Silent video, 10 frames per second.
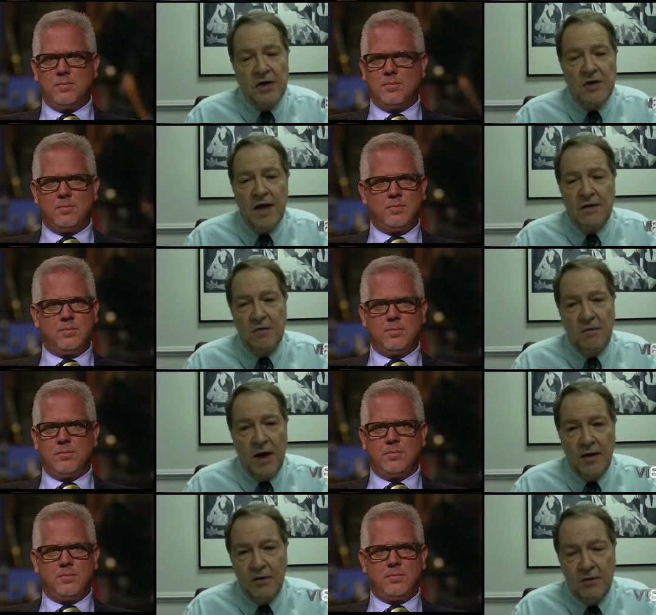Speaker 1: you and take the
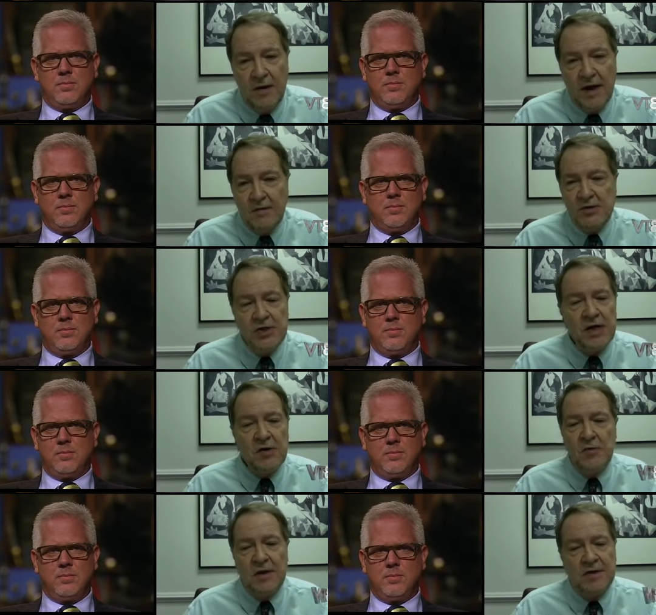water away." Well, she didn't
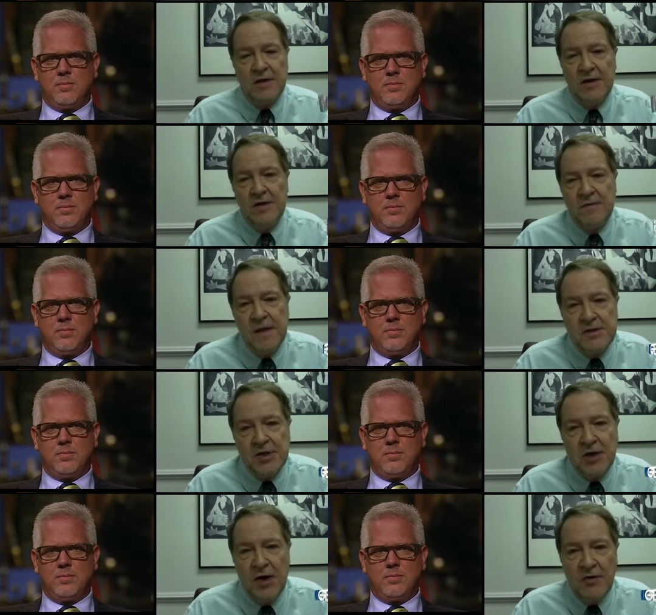know what to do. She
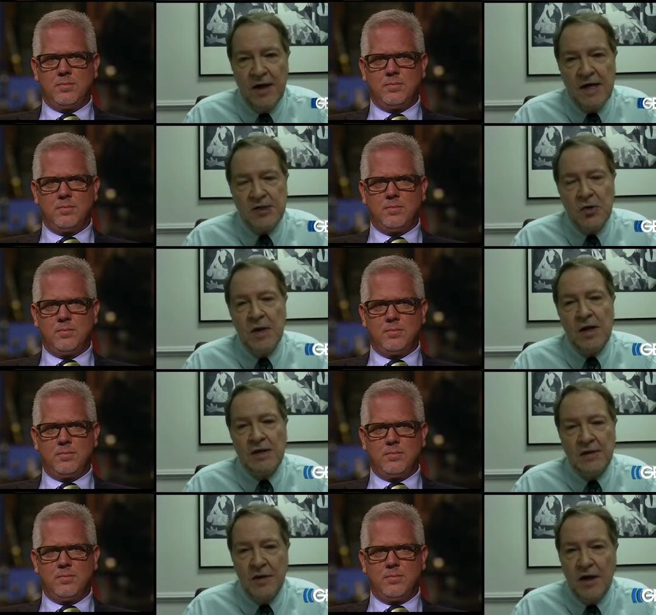called us. So we looked
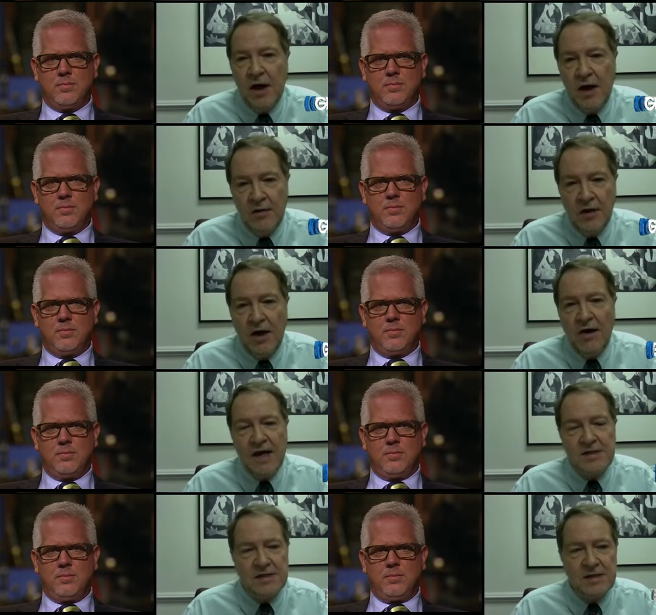at the law. The law
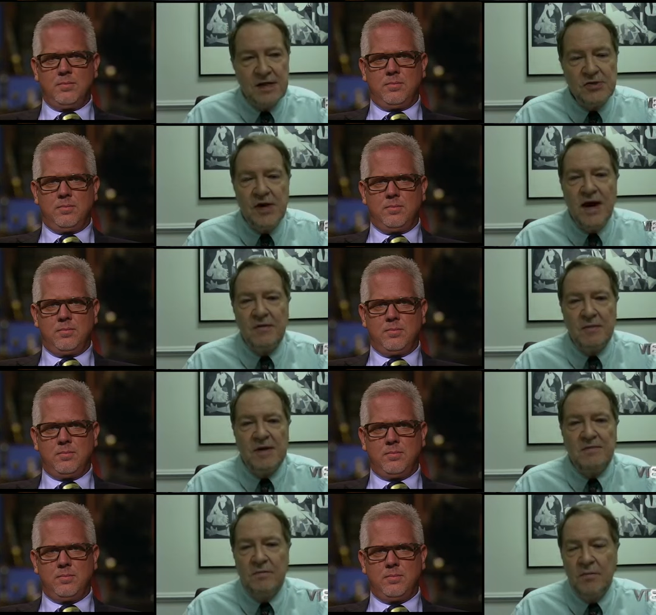actually says you have to
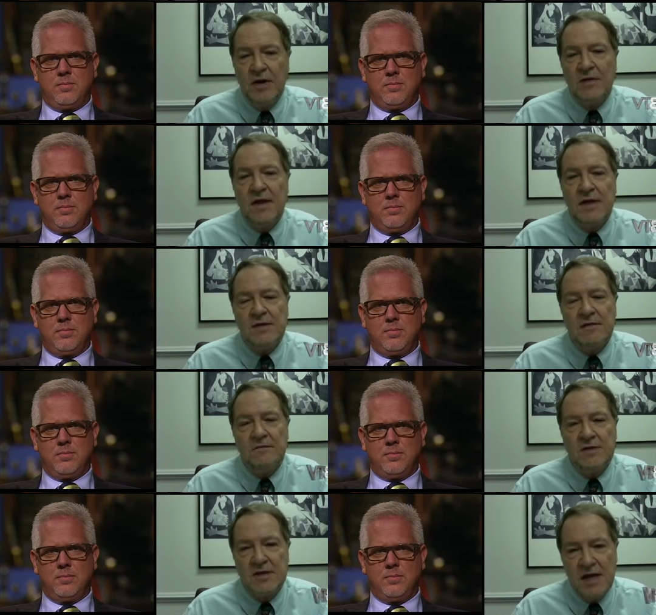be putting things up
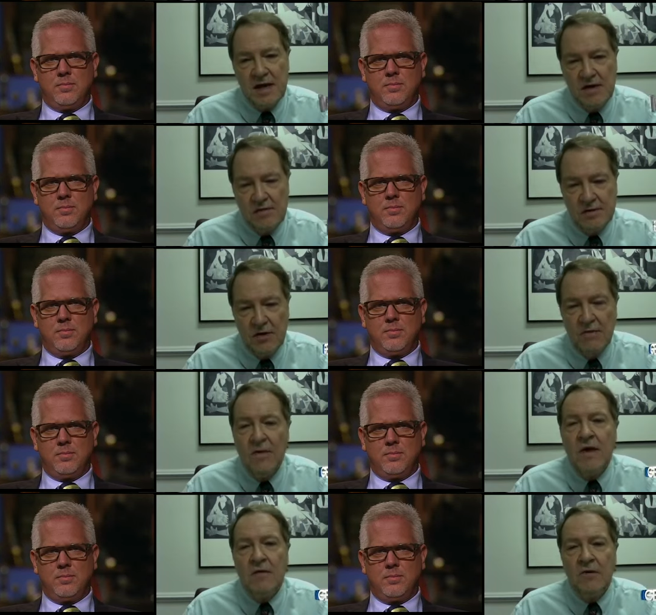for sale. So
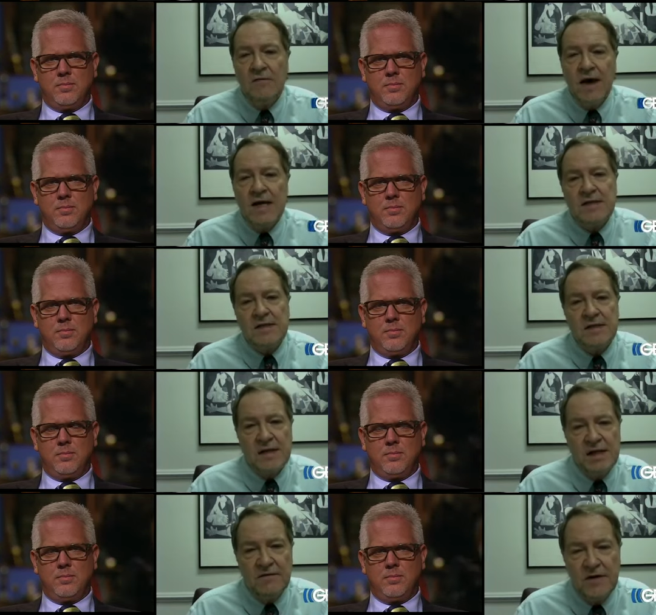we've asked the
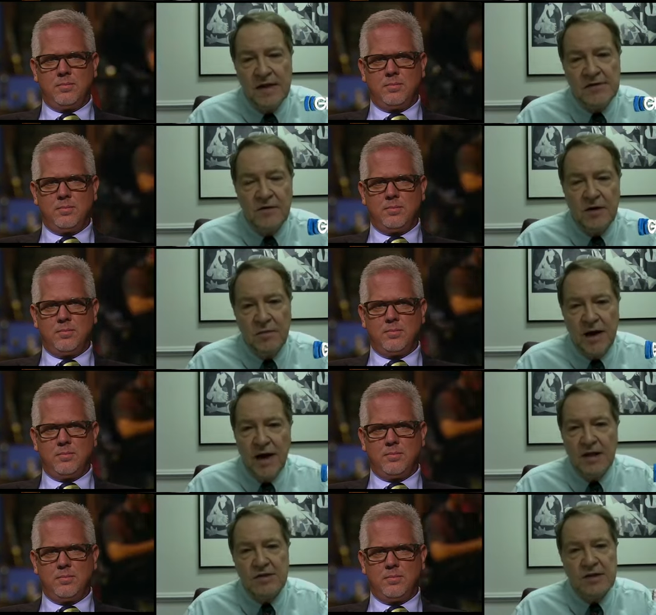city of Phoenix for an
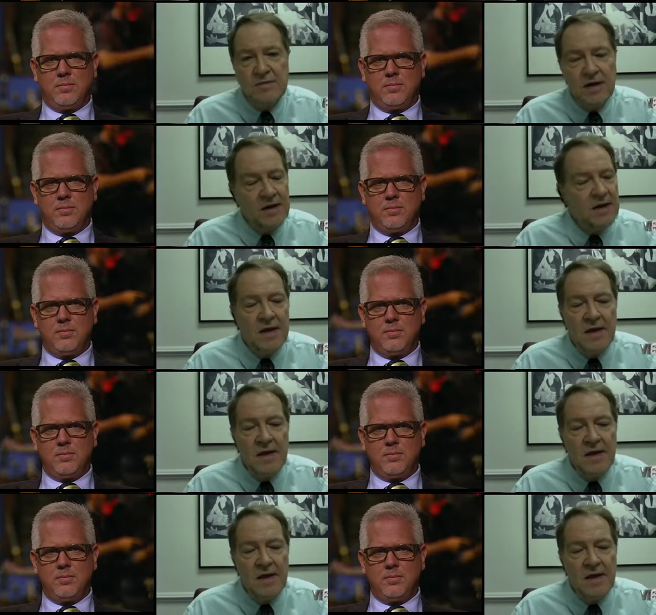apology, but